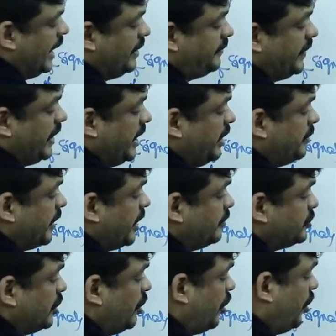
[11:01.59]
And finally it becomes
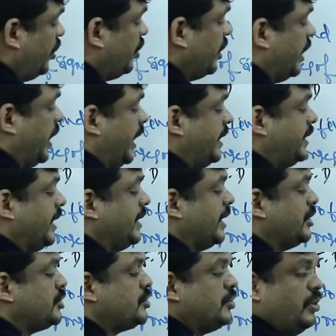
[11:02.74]
0 at t
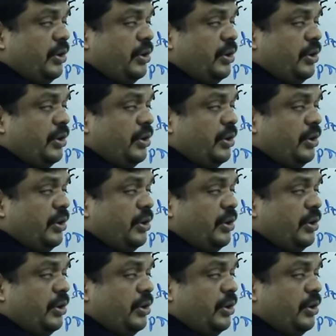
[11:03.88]
tends to